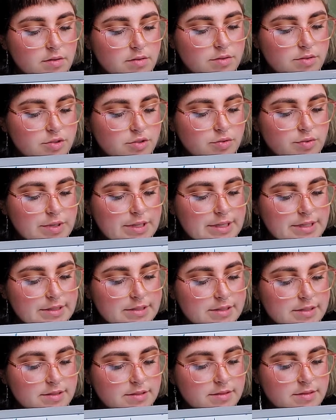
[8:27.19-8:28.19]

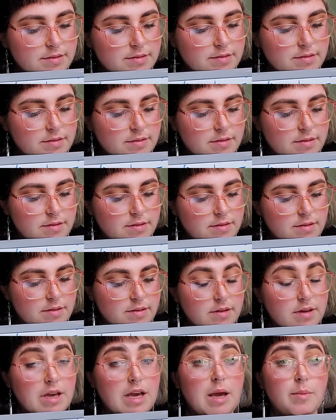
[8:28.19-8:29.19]
trees.
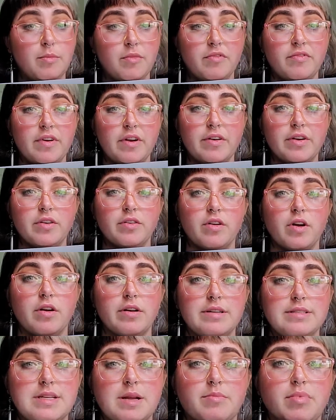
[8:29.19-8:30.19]
I'm a very good
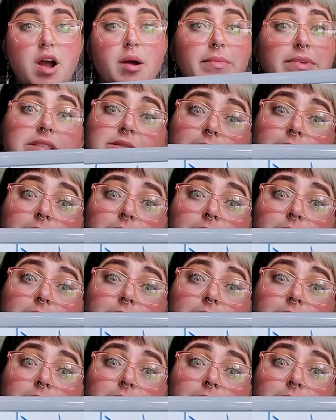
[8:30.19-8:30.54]
artist, I promise.